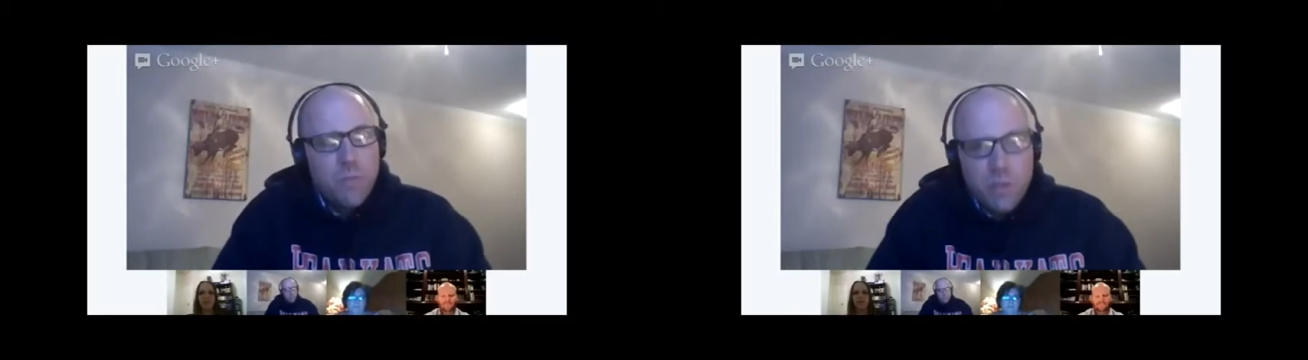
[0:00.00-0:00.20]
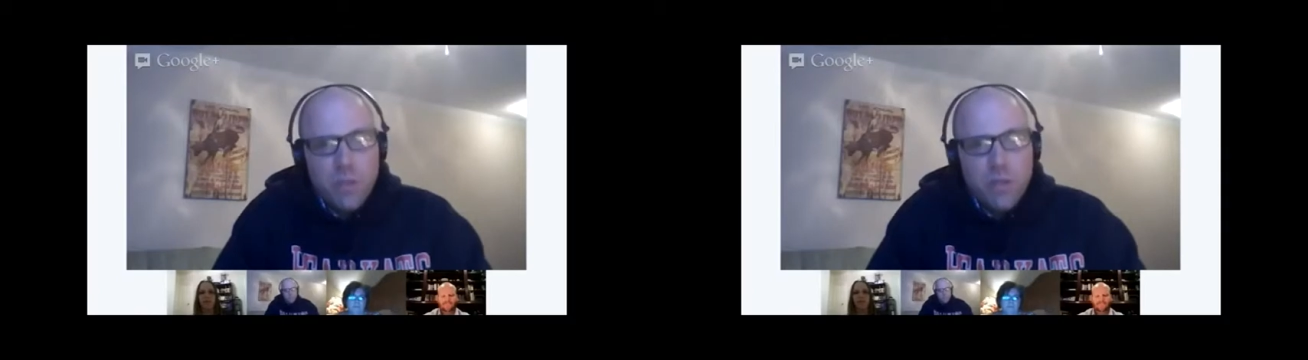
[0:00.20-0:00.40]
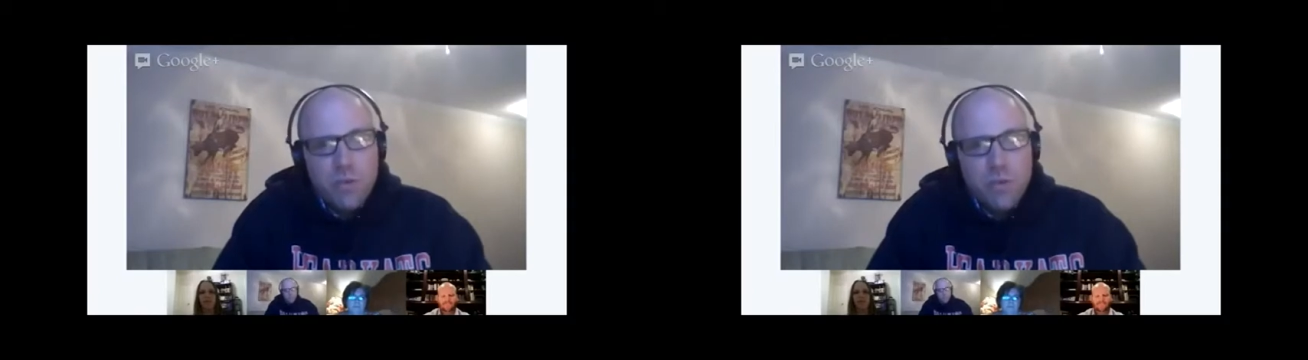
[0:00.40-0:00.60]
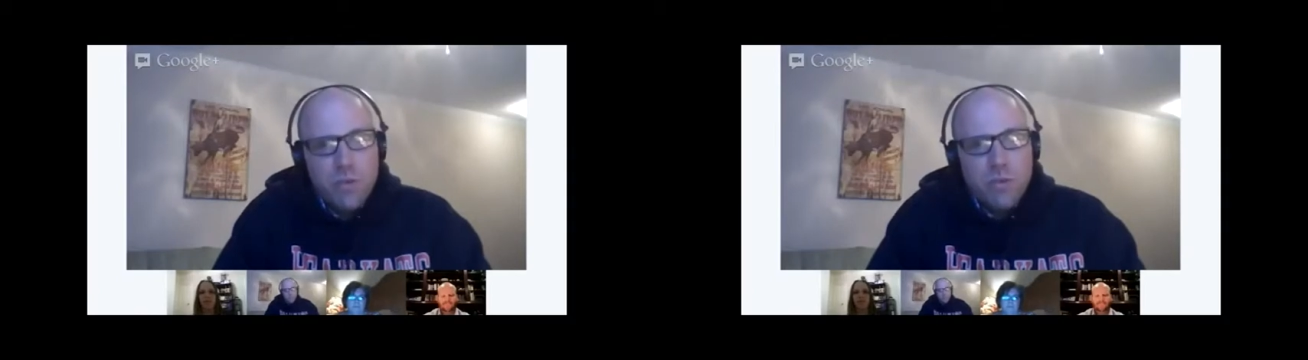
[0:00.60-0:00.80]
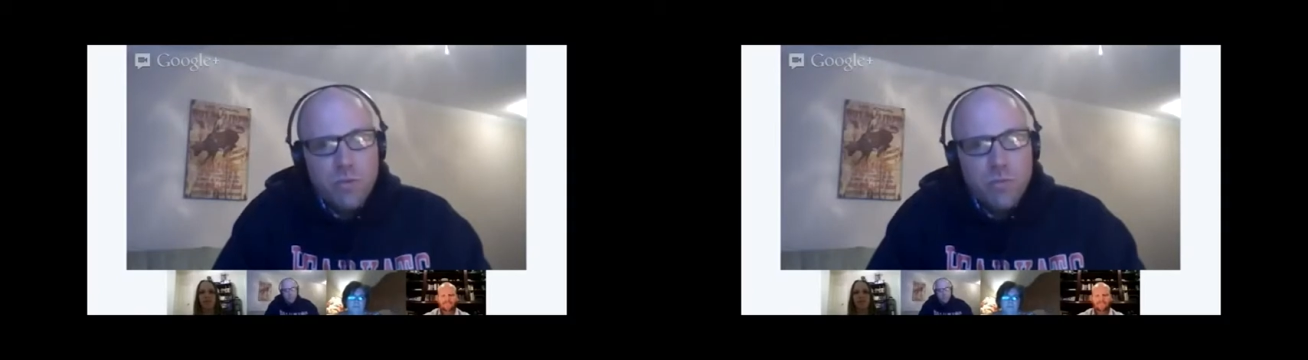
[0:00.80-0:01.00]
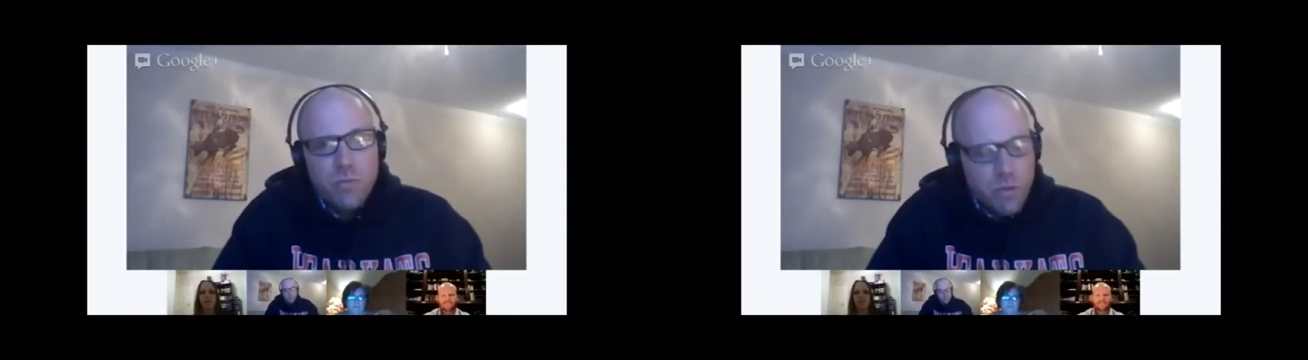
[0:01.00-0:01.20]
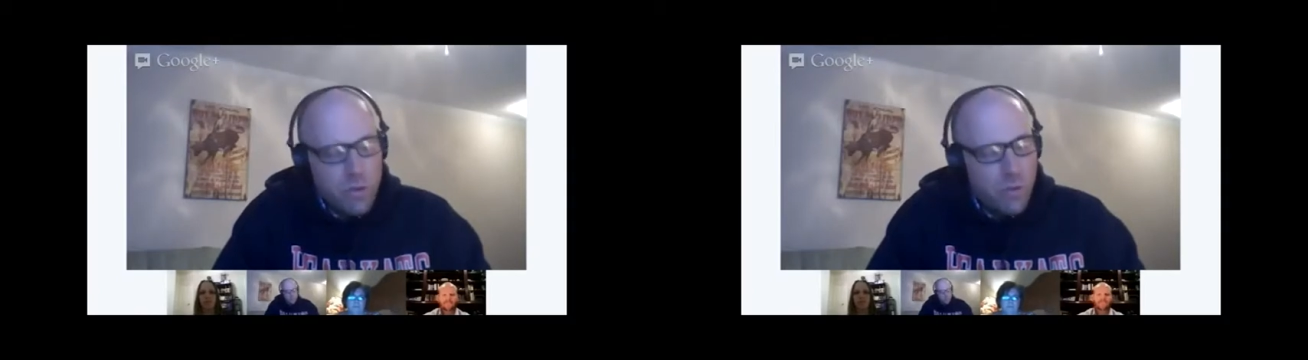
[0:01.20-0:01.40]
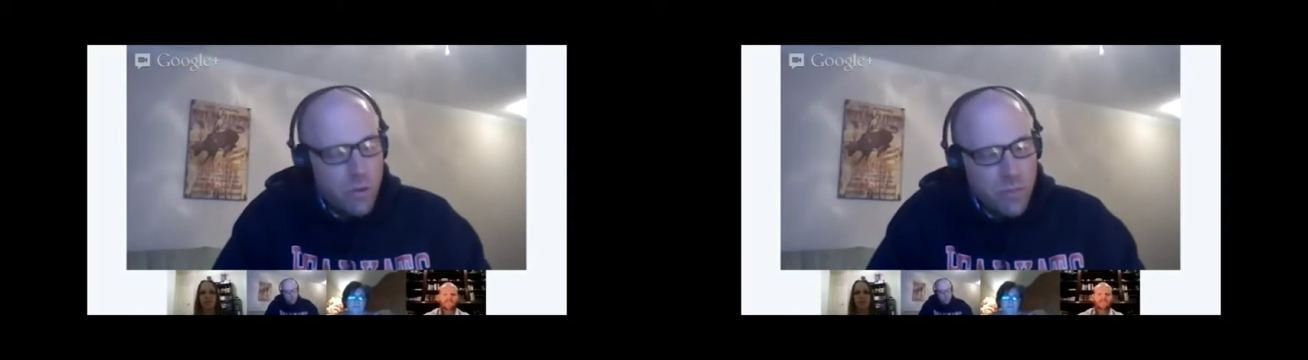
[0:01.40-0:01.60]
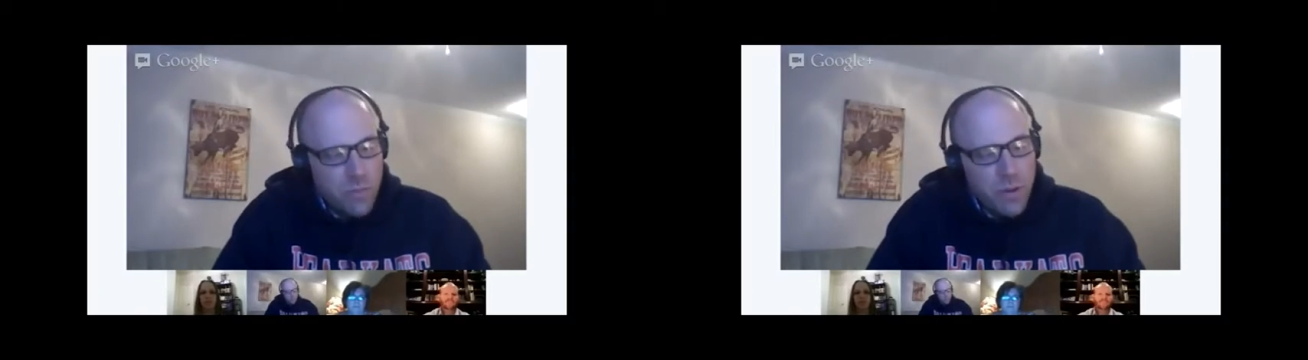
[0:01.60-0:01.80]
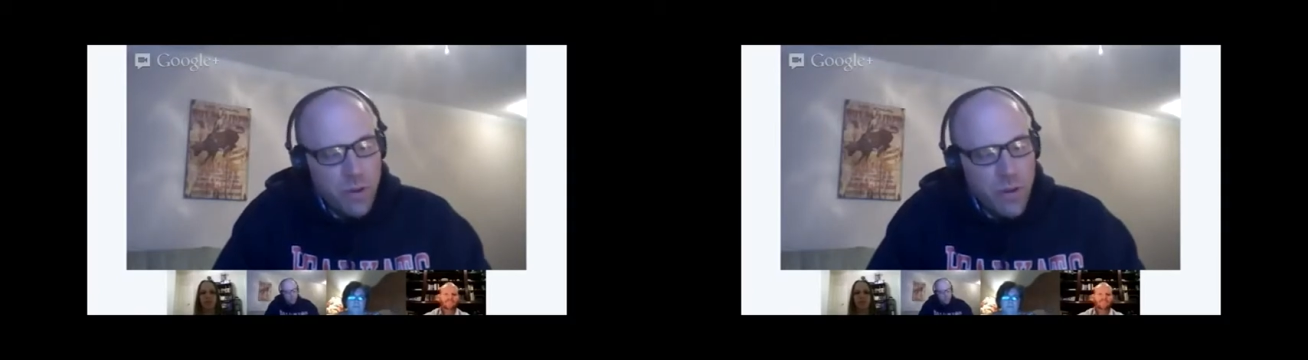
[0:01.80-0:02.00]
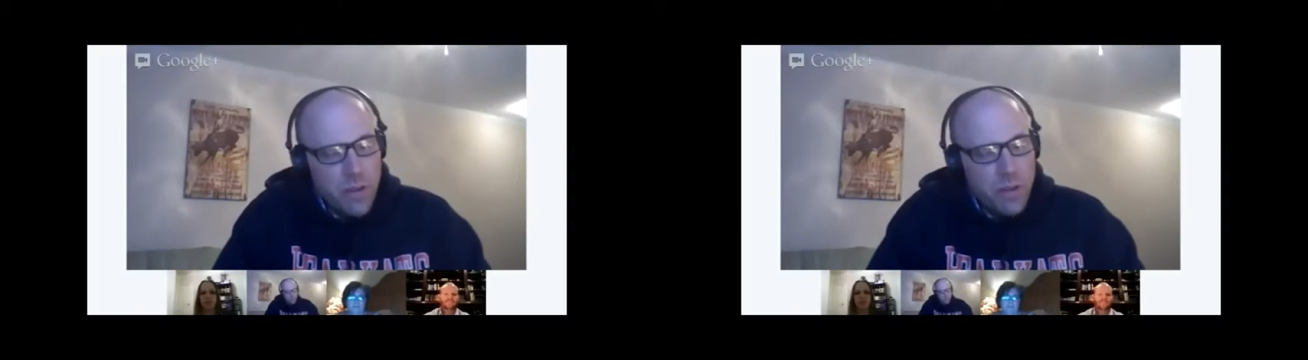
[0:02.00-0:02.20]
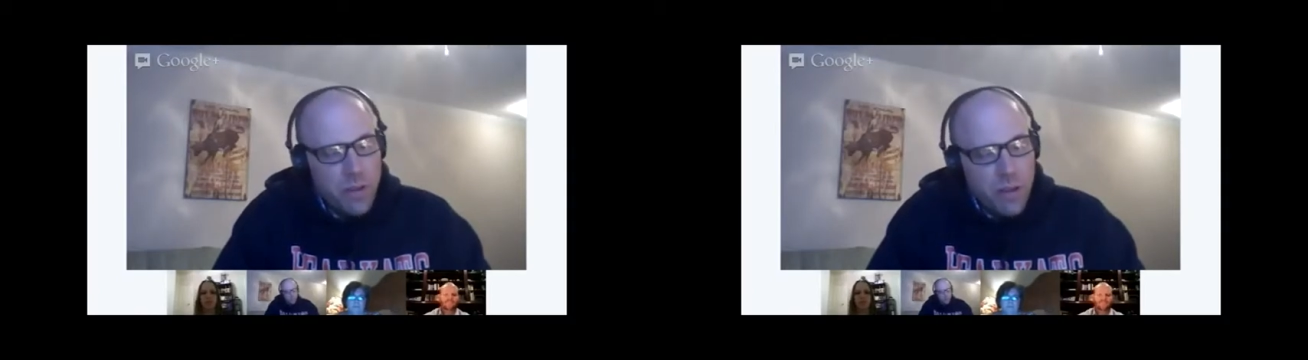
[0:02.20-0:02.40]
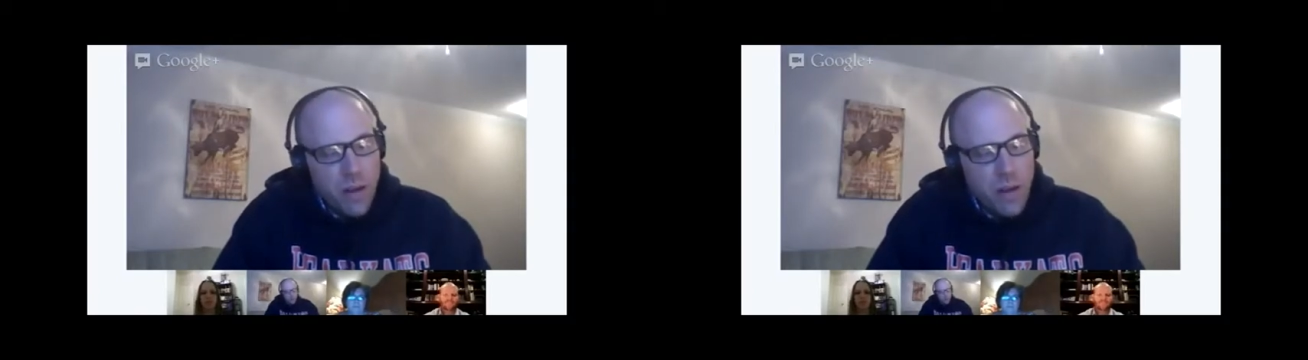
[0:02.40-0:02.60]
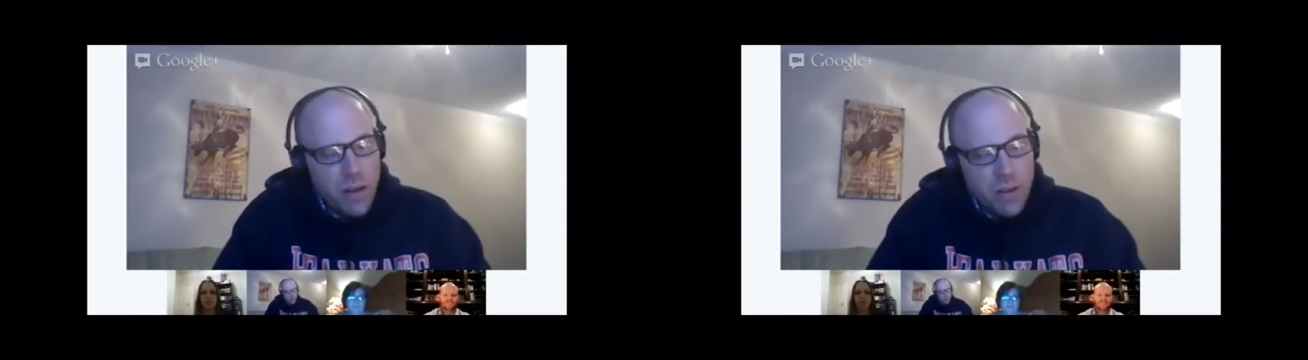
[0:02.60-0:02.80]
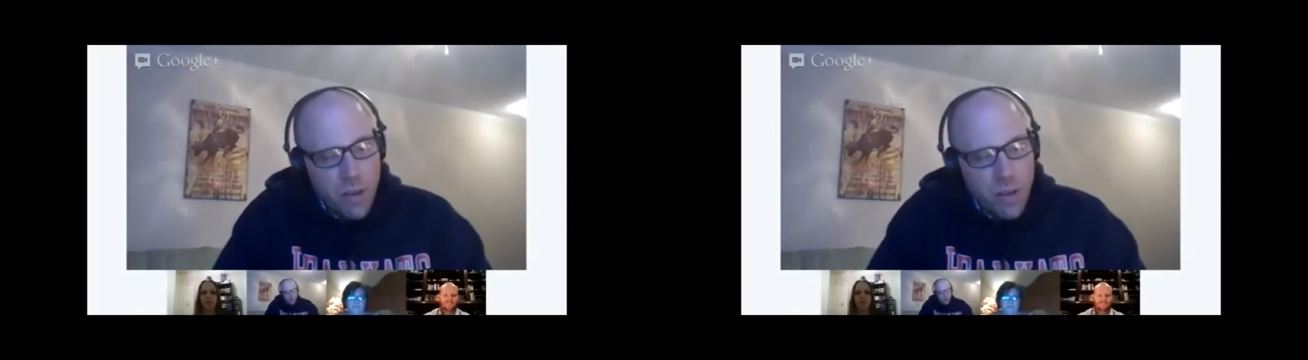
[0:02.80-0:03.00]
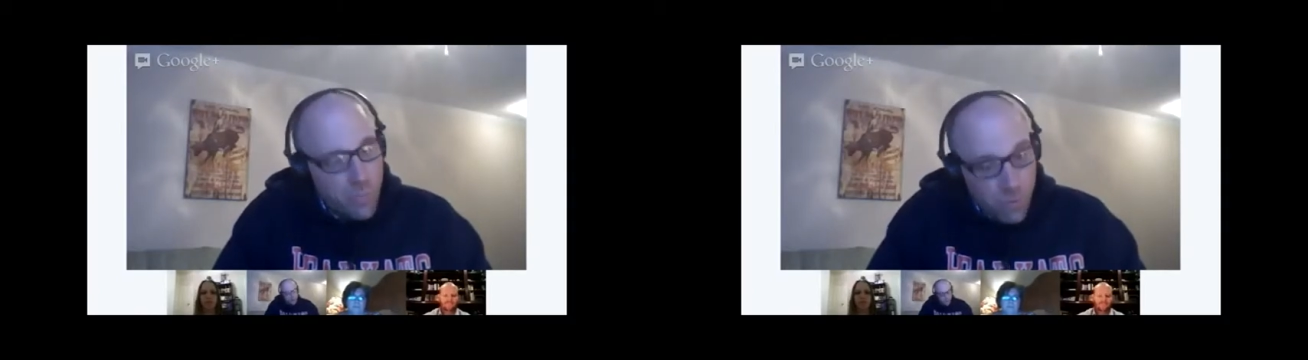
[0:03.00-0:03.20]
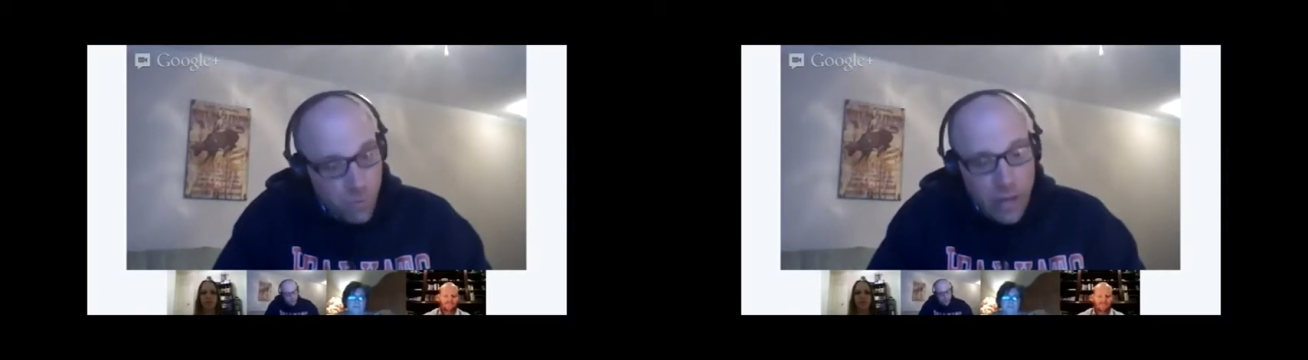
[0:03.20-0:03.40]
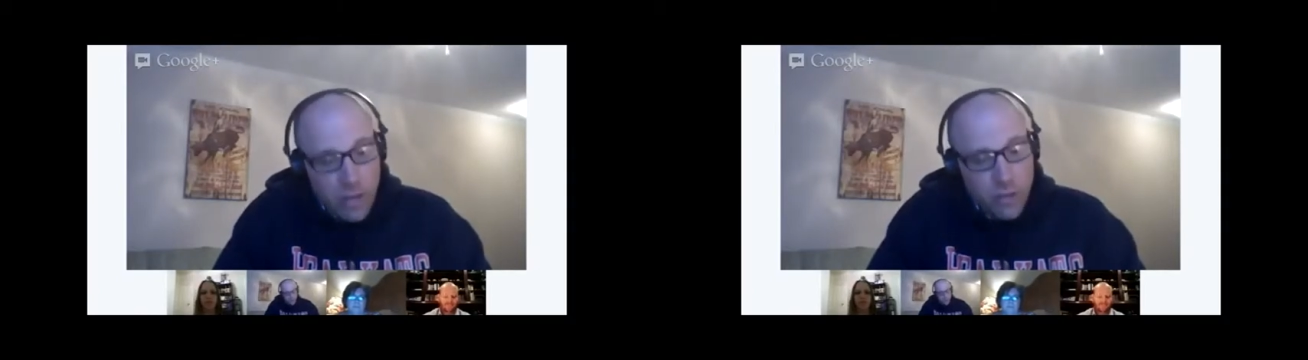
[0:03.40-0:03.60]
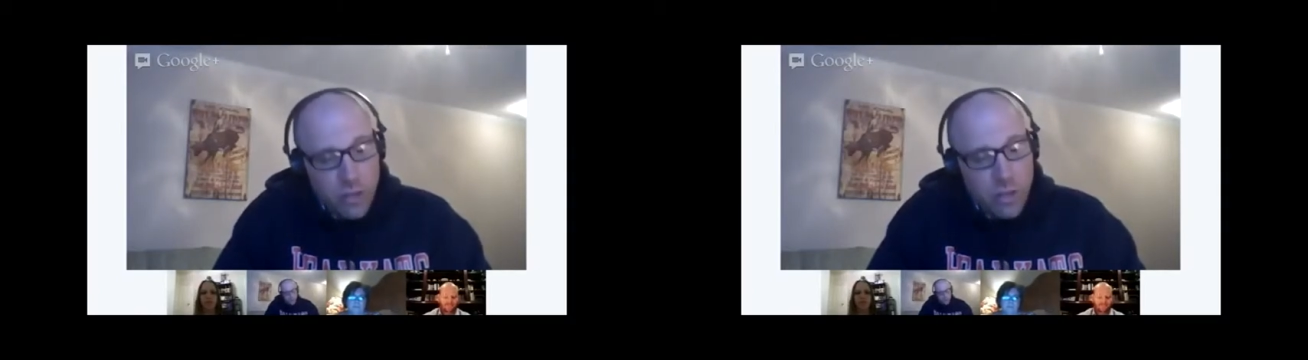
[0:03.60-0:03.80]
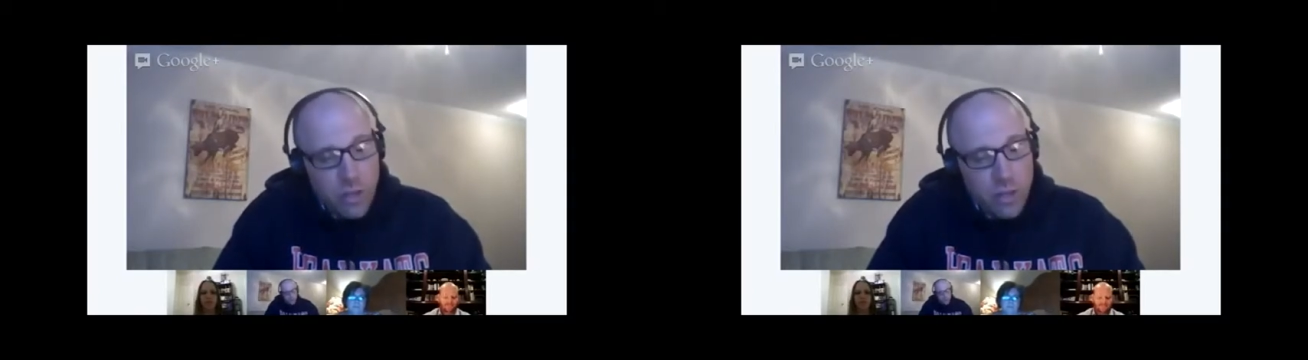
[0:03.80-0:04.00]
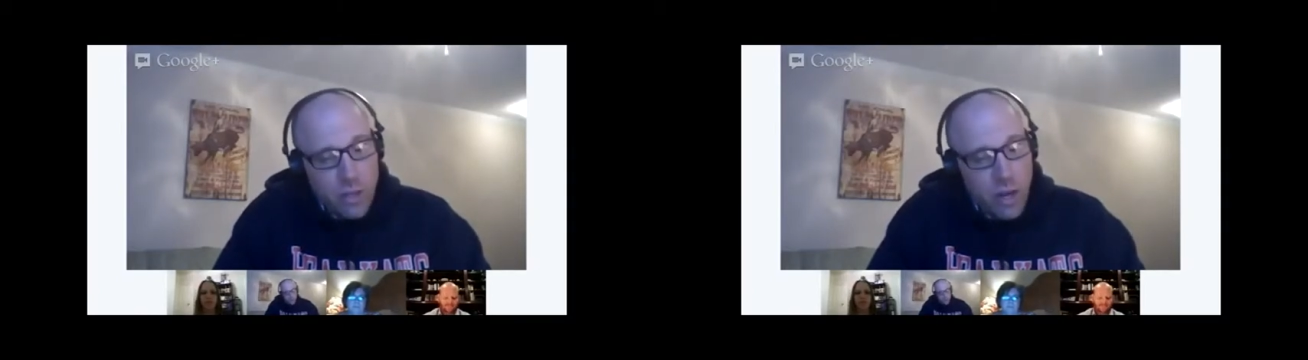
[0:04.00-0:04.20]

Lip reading: procedures to personal experience, self-reflection,